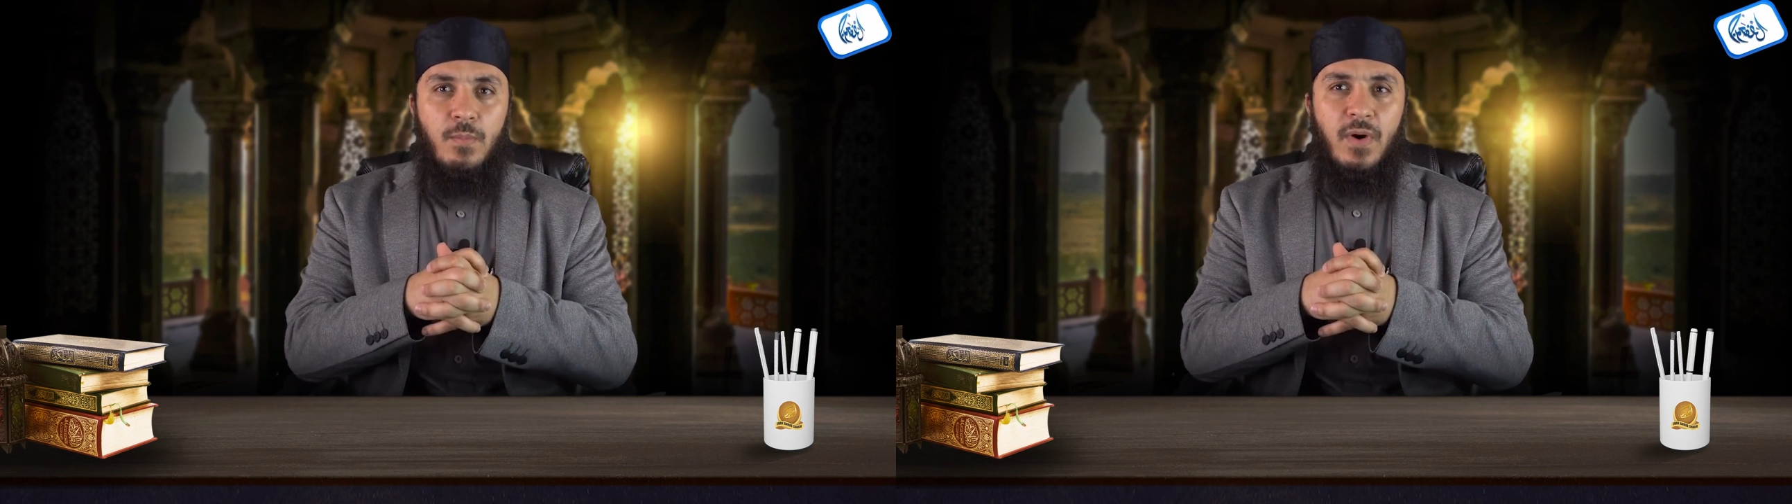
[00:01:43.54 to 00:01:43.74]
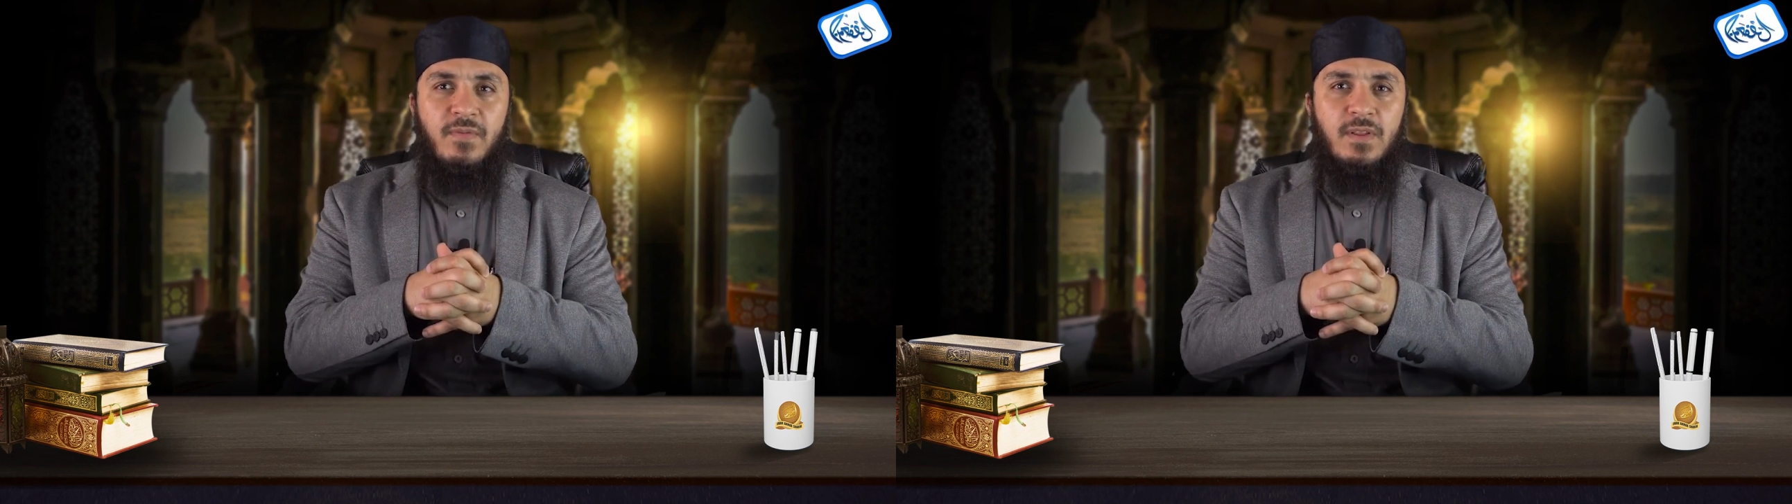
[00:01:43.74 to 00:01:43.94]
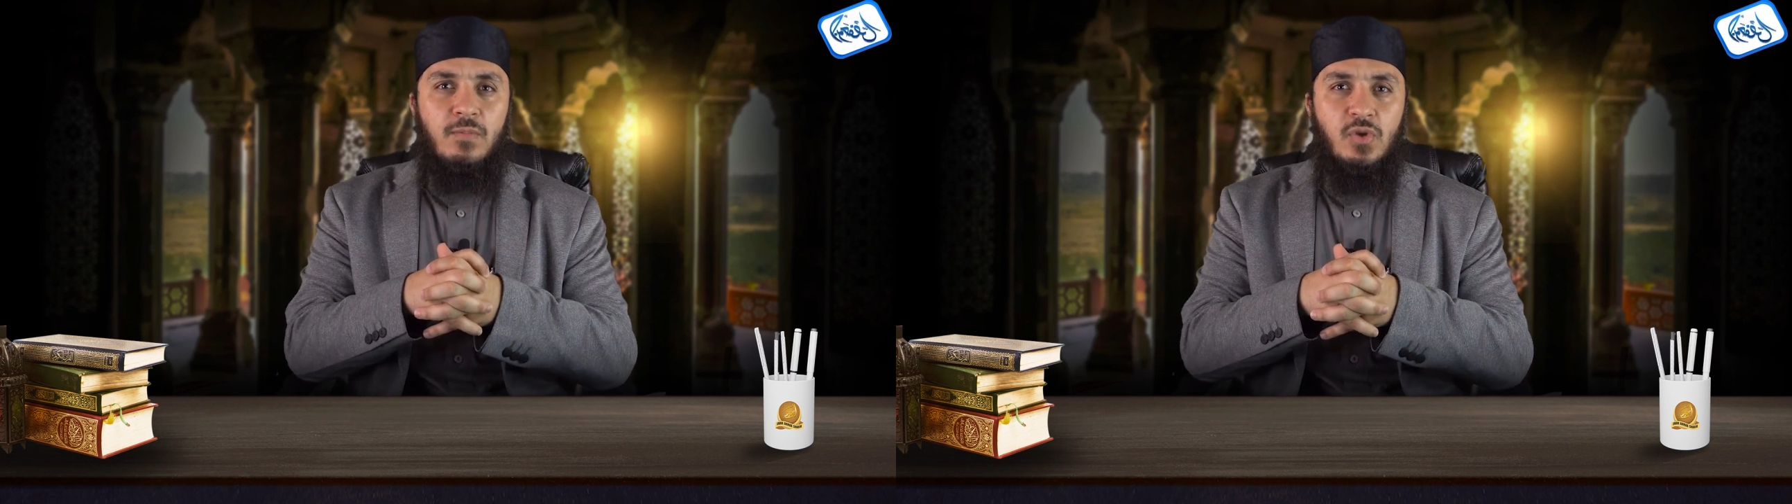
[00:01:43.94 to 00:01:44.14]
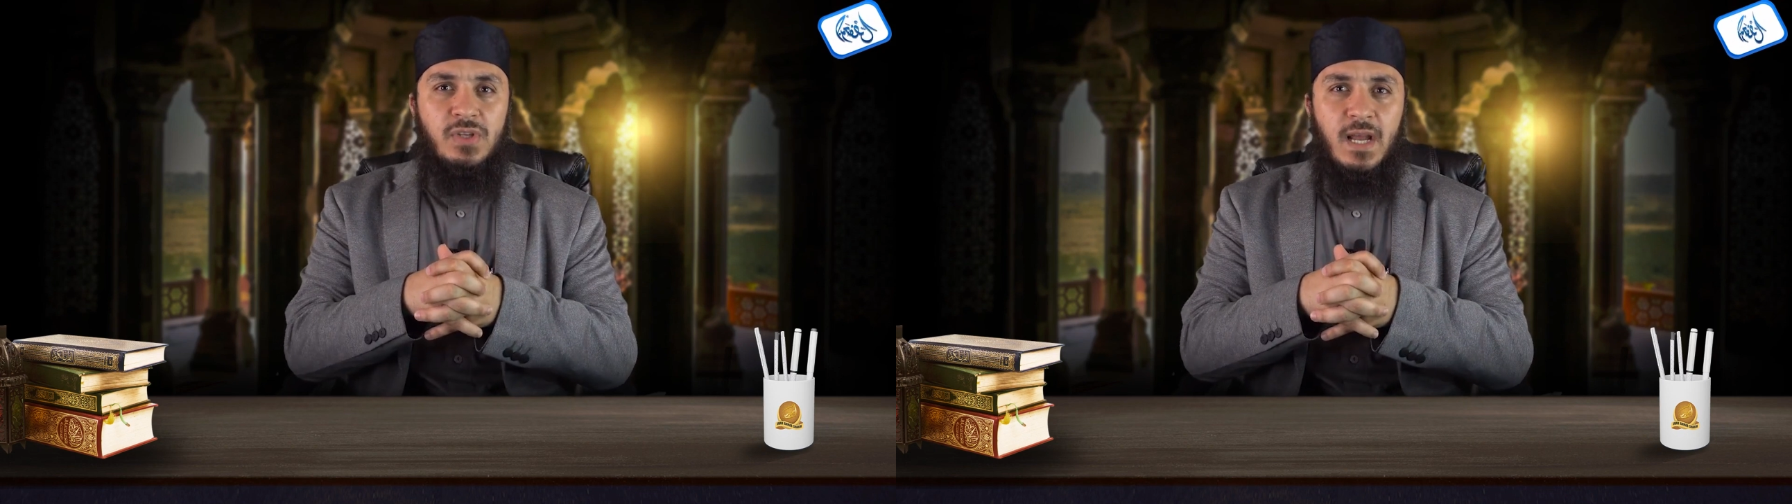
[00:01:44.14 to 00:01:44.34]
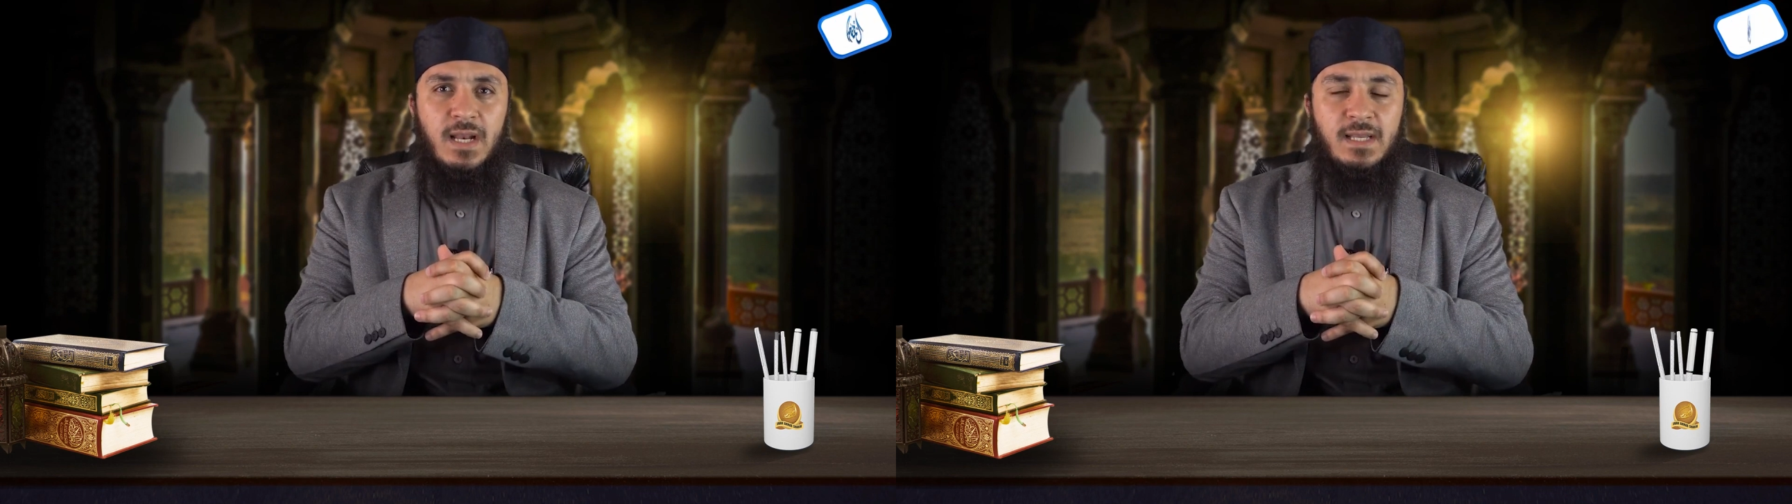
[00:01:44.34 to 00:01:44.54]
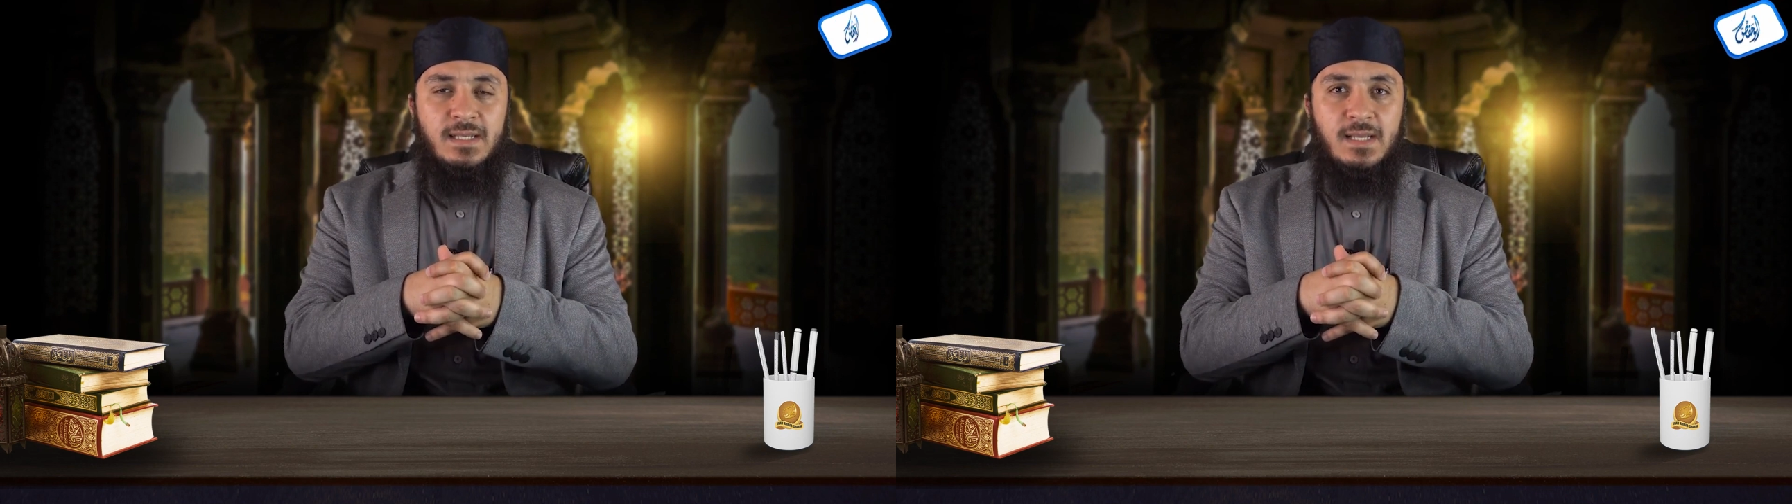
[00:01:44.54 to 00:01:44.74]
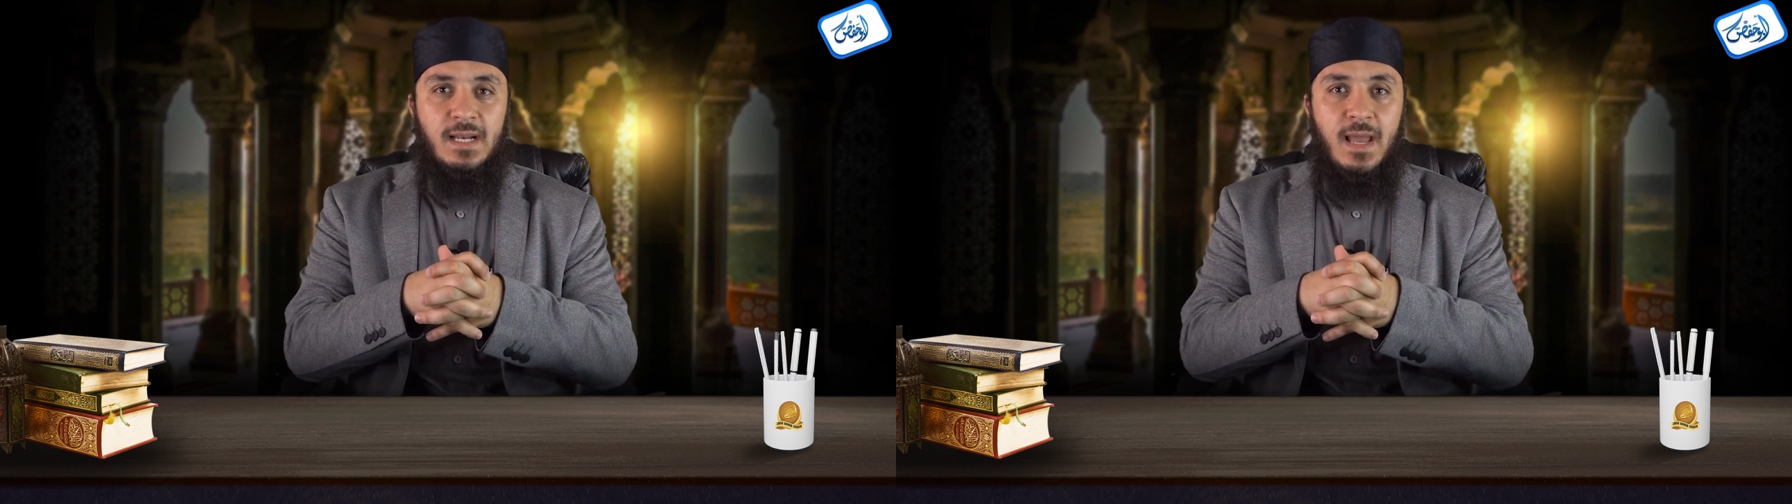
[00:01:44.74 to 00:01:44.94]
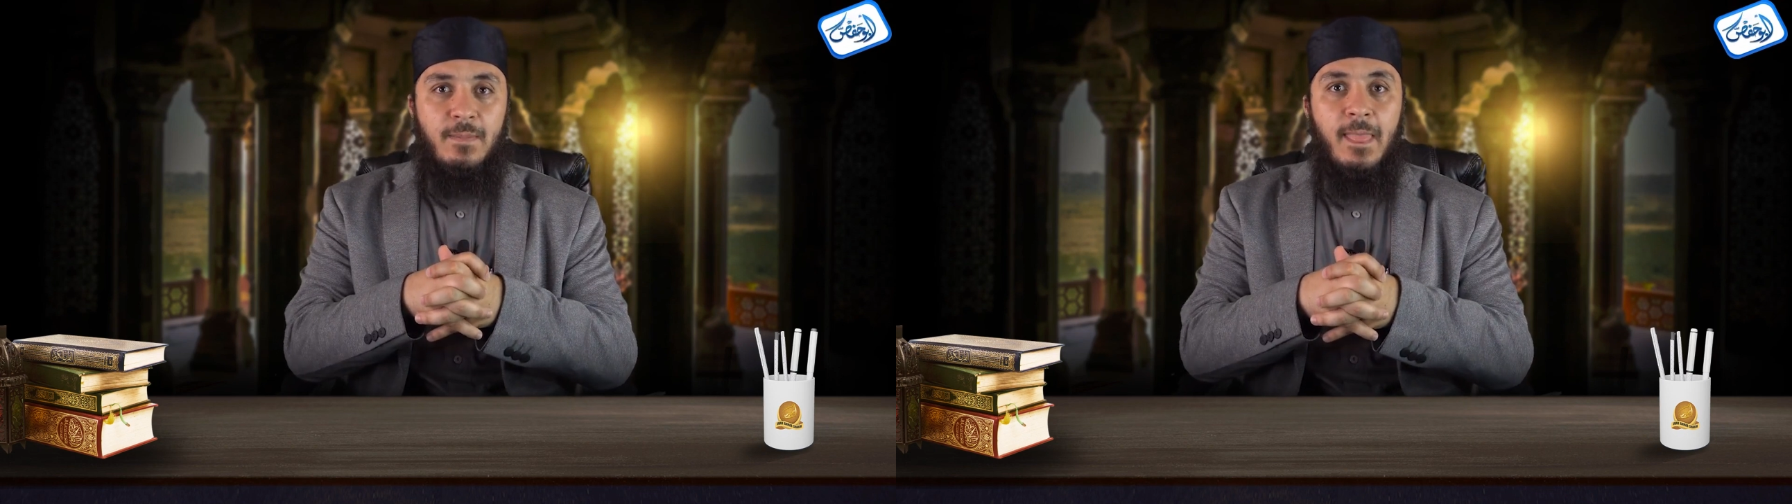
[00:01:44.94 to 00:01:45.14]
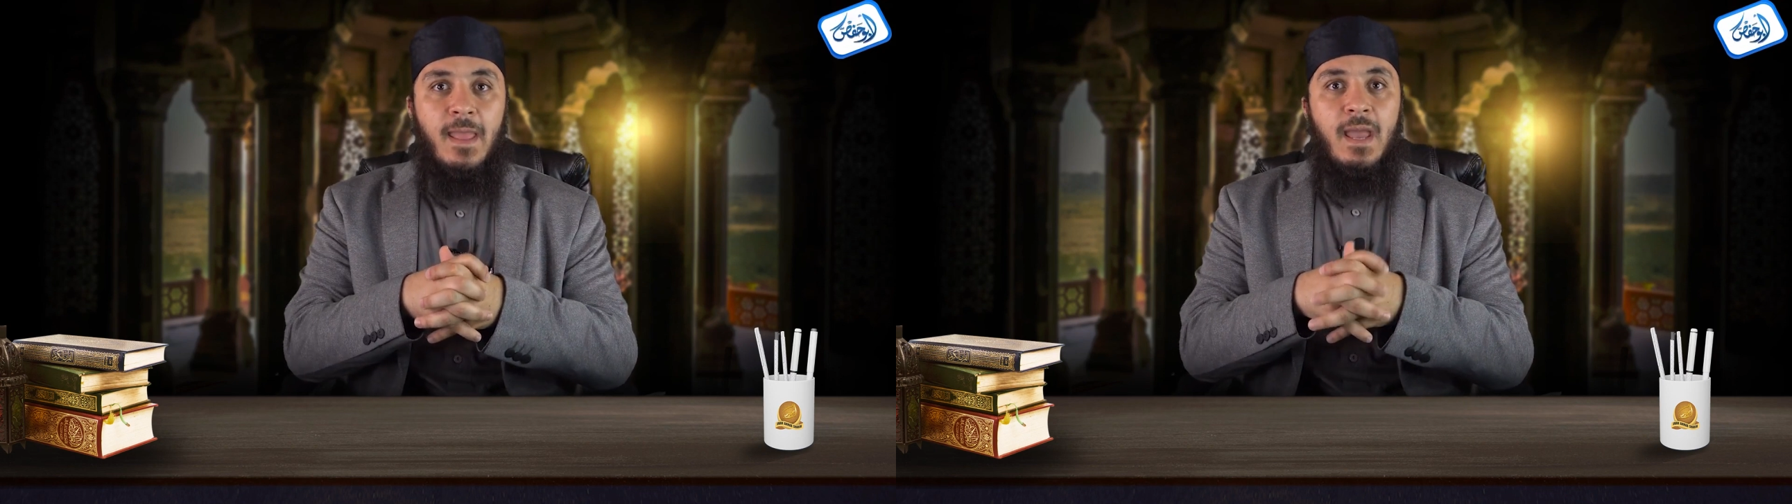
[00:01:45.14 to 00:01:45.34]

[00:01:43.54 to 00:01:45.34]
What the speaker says: Prophet Musa alayhi salam.